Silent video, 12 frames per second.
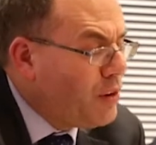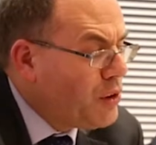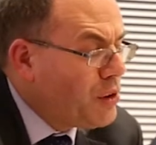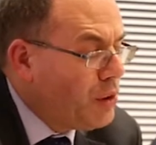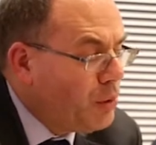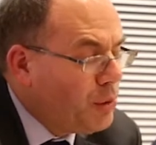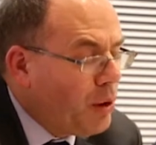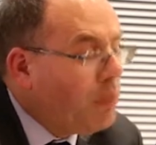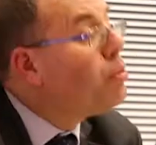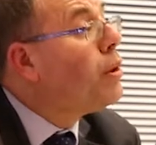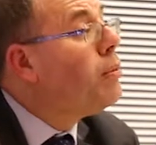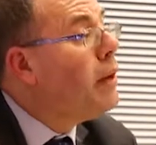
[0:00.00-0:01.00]
are still
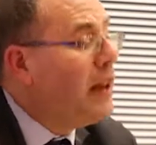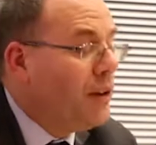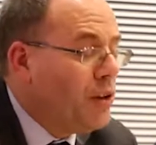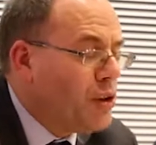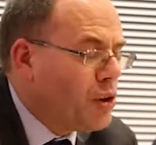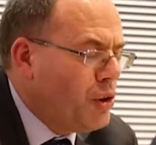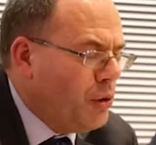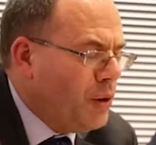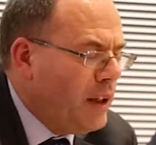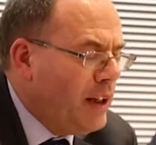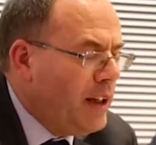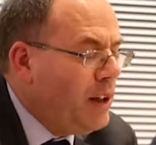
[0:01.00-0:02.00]
not properly understood,
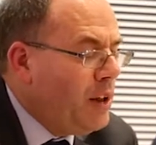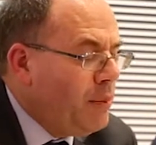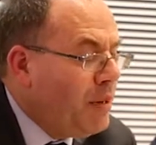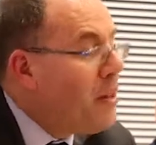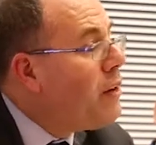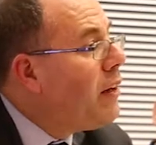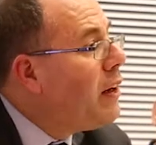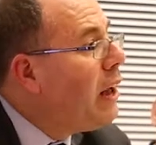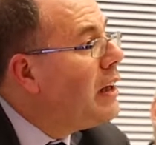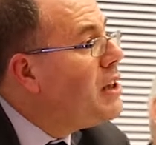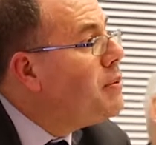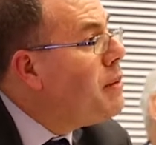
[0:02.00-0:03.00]
but they're
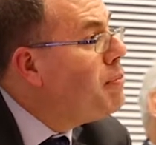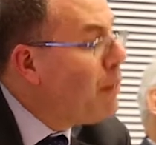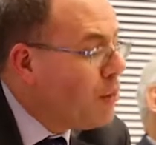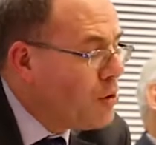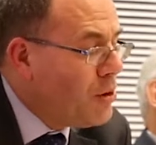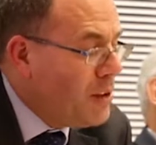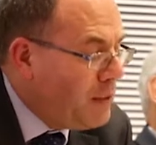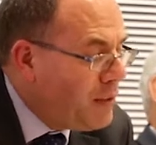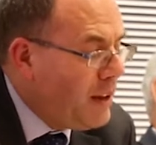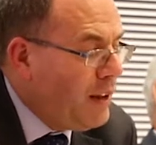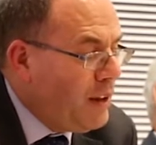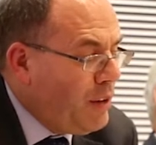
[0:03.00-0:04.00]
unlikely to be positive
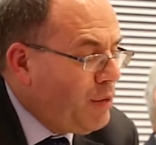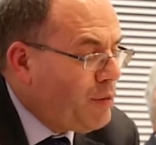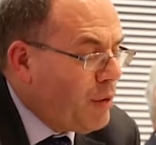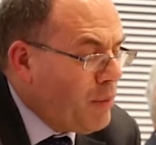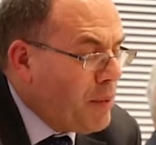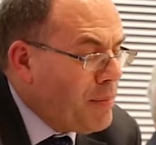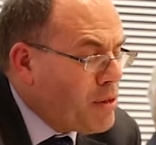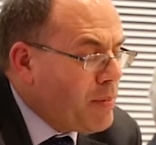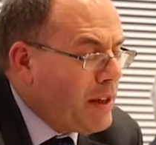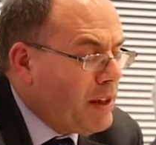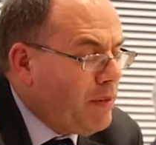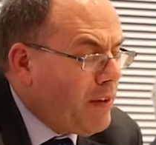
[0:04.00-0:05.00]
from the
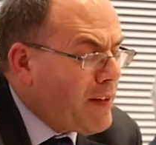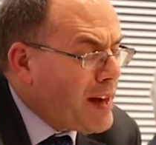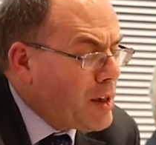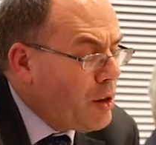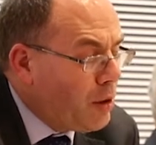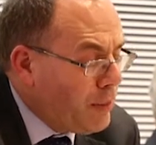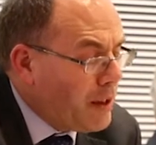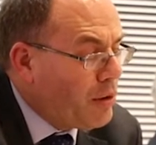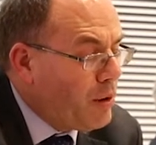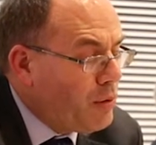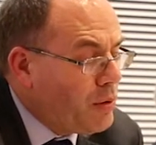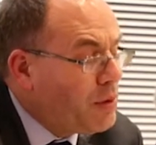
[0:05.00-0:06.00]
perspective of economic
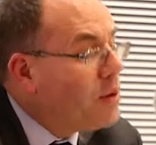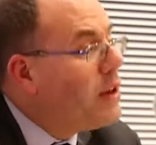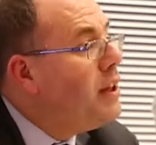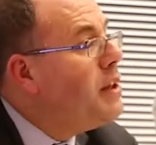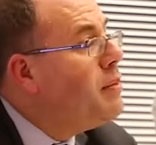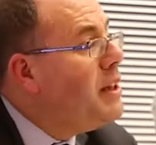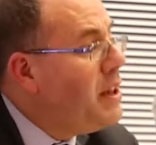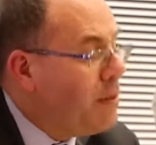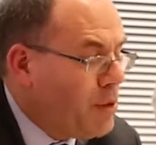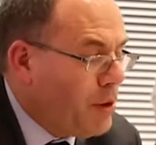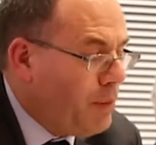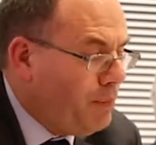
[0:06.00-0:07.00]
growth in the
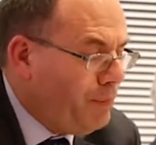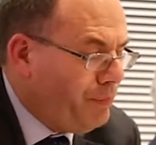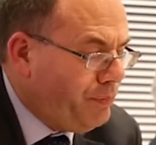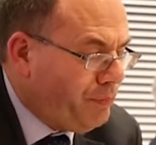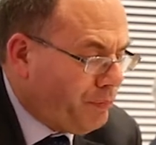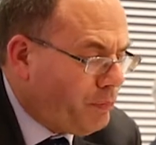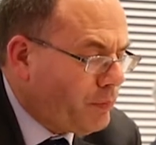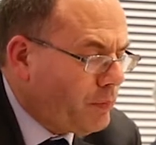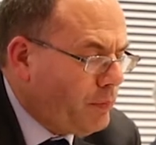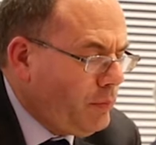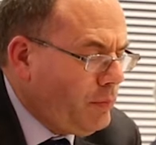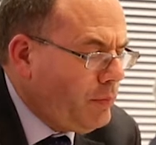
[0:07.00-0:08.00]
medium term.
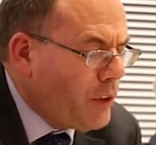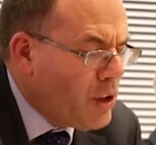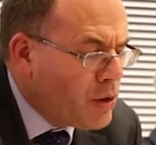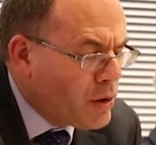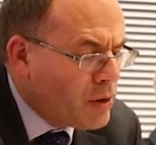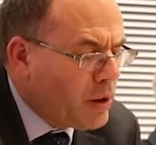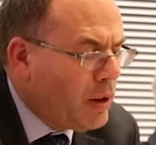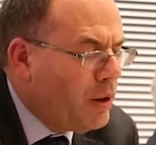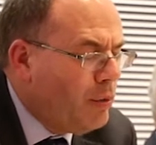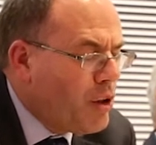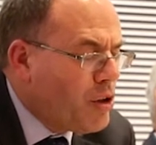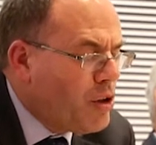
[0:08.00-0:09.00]
As
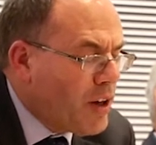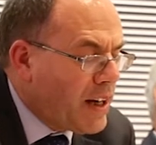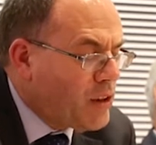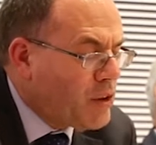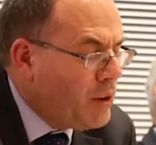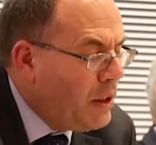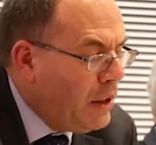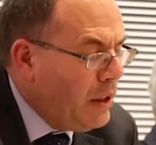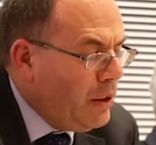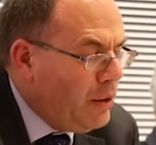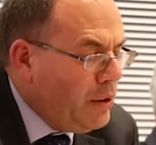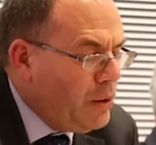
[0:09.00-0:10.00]
Richard Jackson,
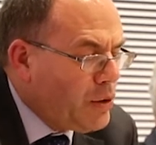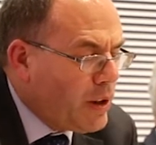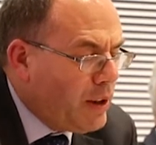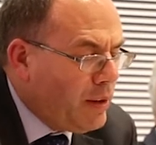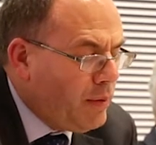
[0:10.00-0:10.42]
who's